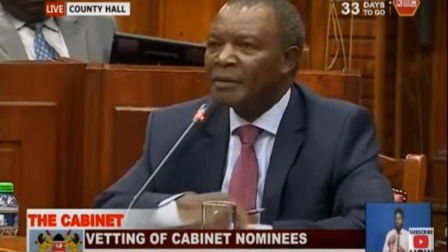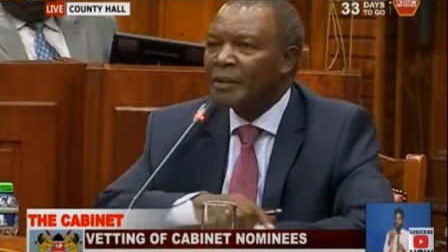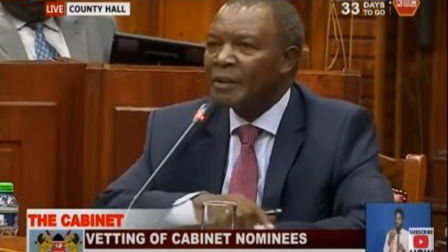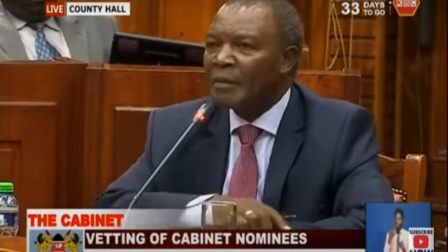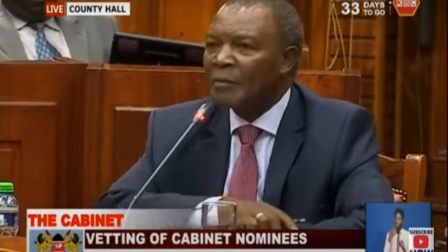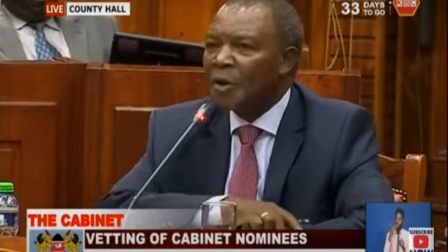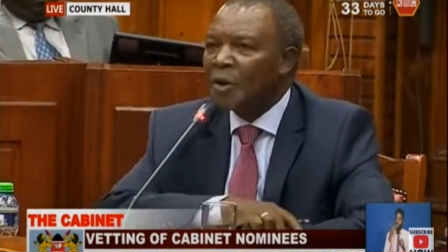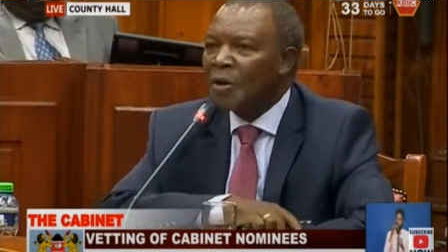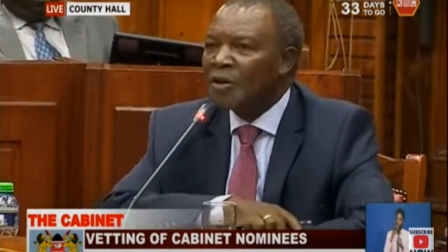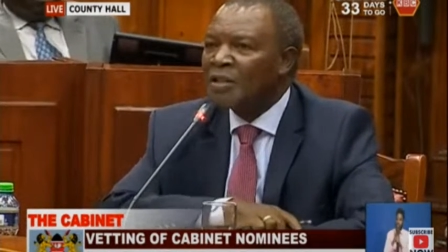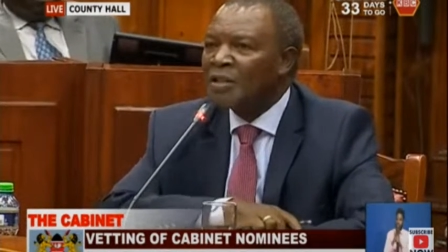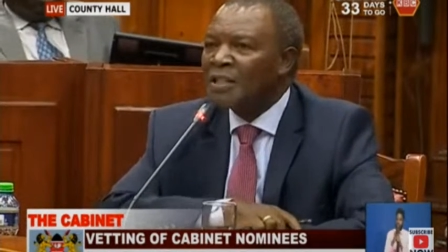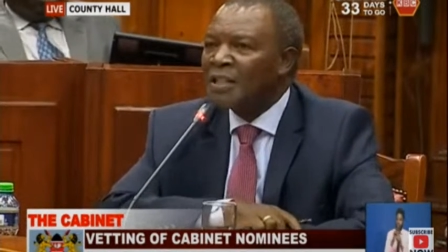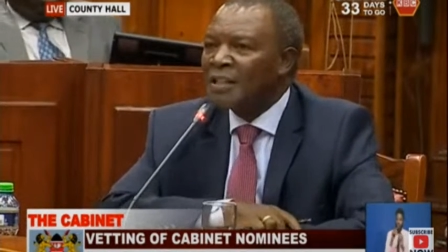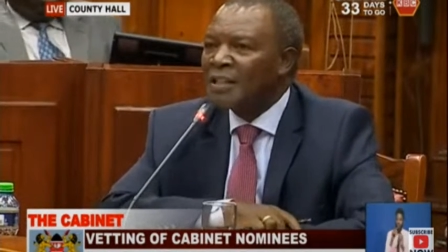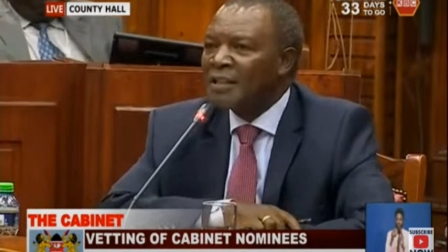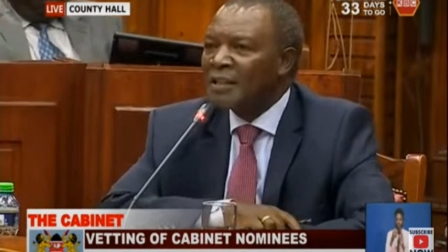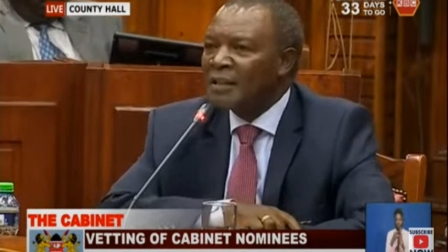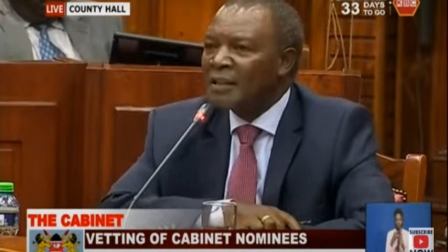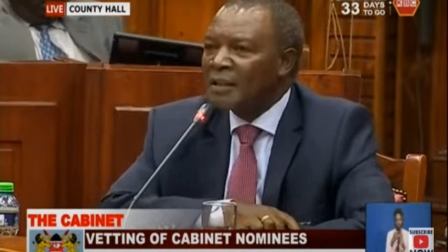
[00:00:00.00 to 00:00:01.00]
some
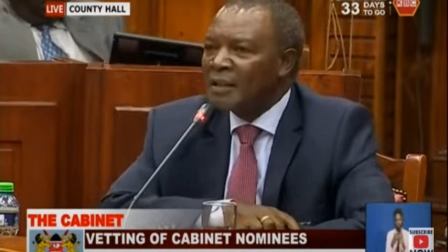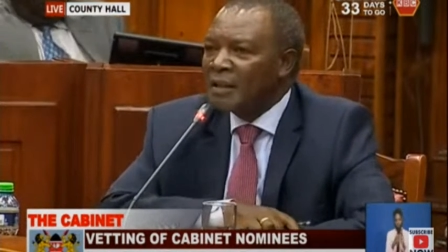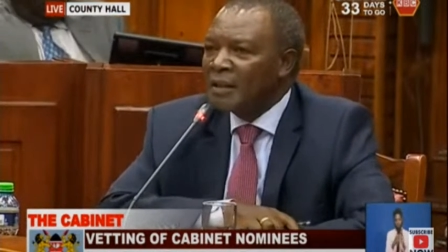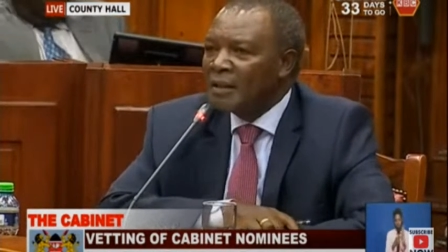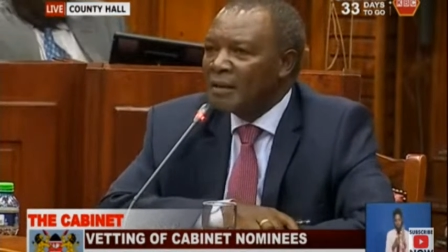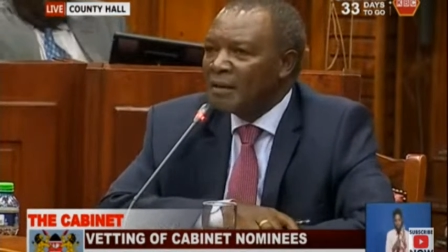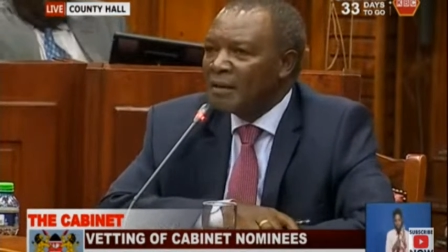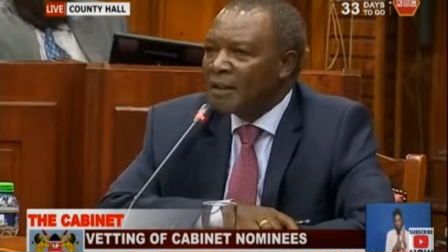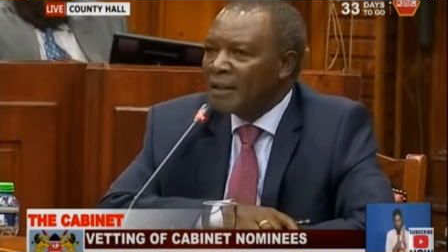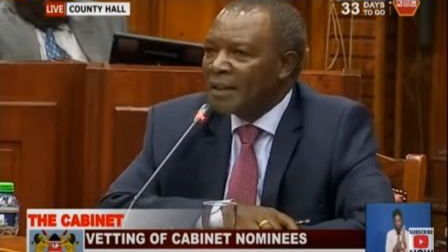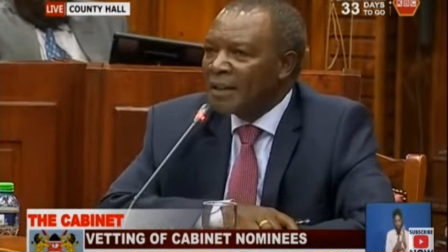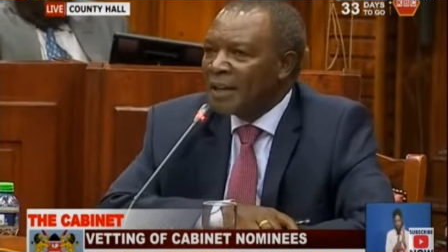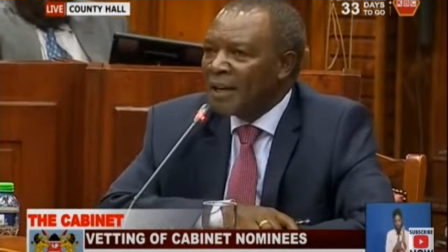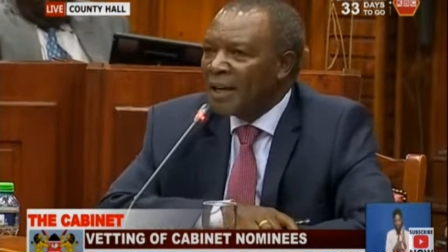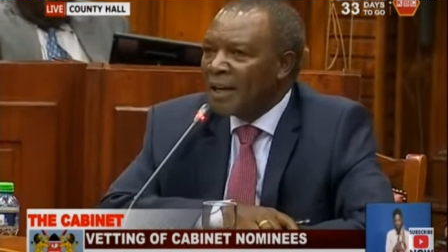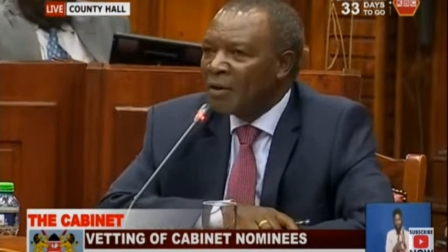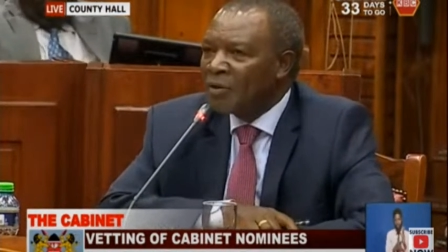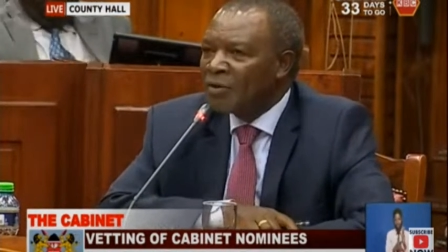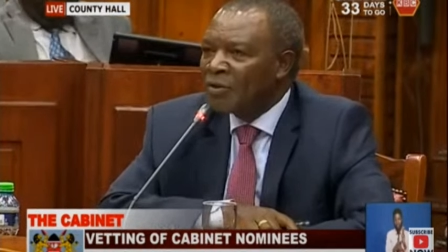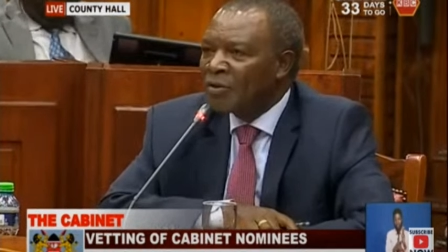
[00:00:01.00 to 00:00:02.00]
content that
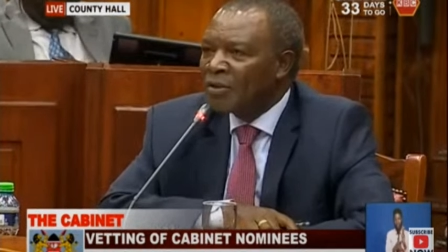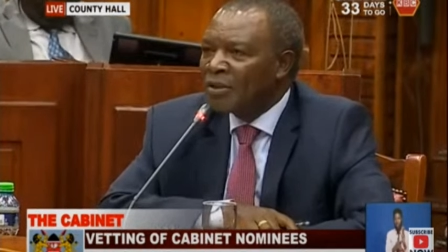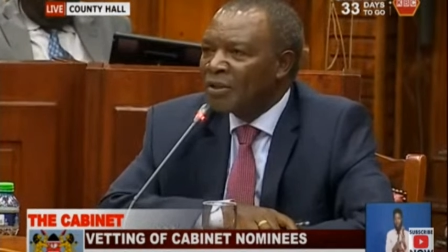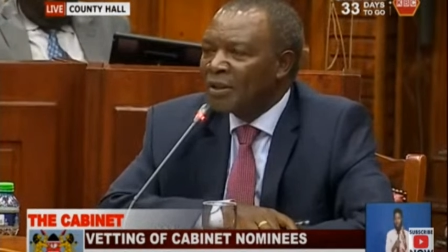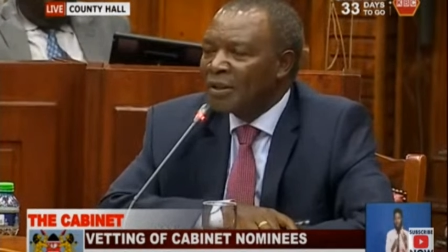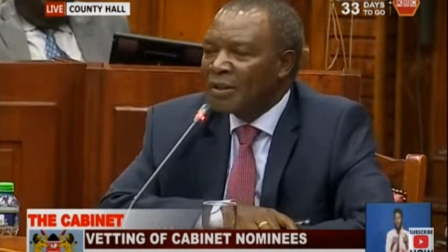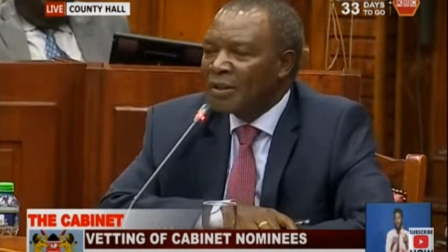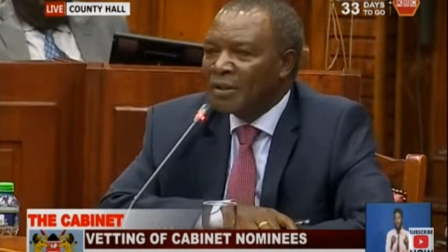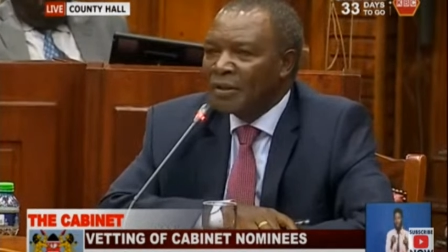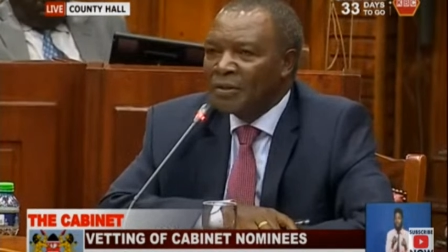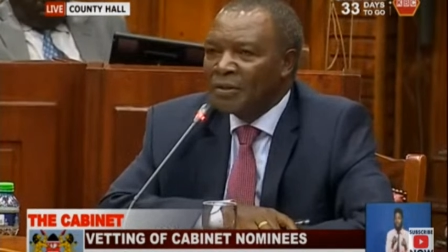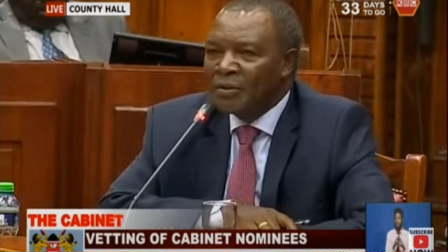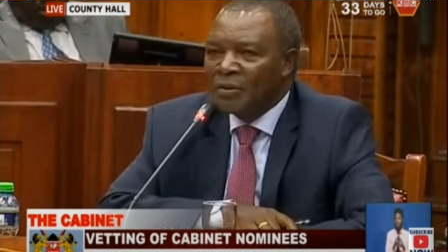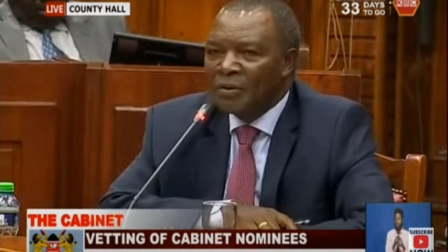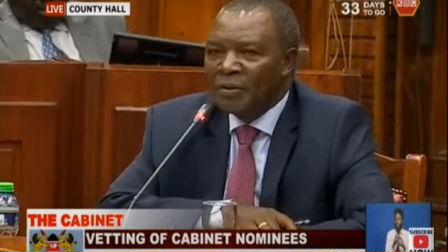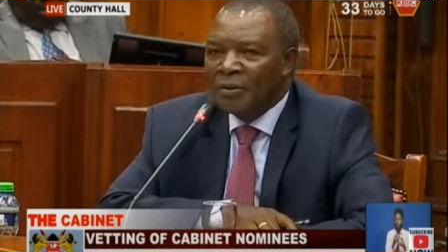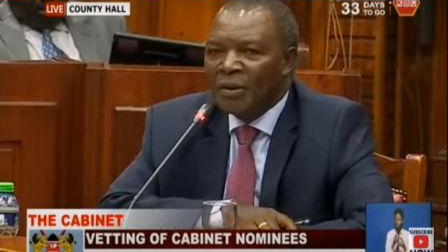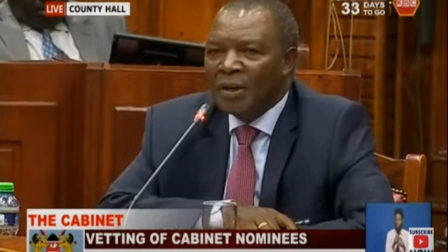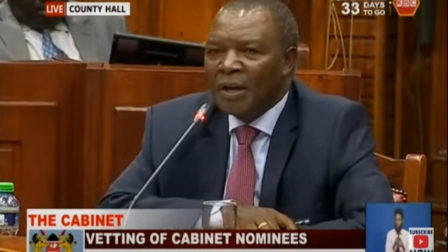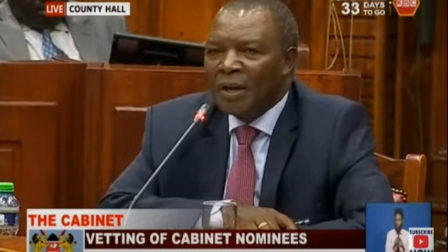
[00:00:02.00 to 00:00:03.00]
allows
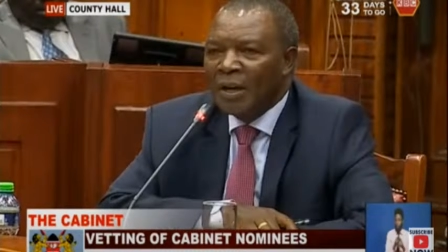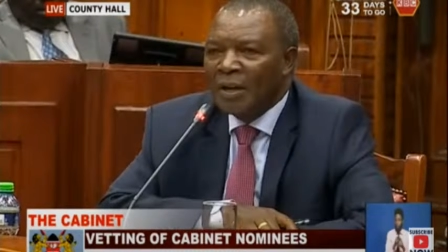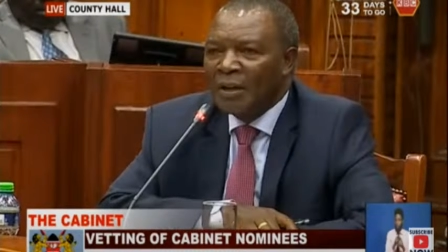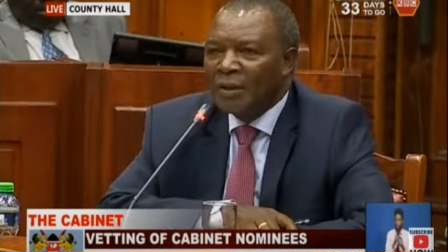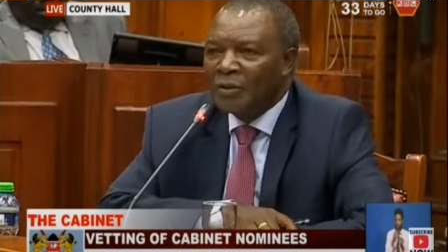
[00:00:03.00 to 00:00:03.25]
you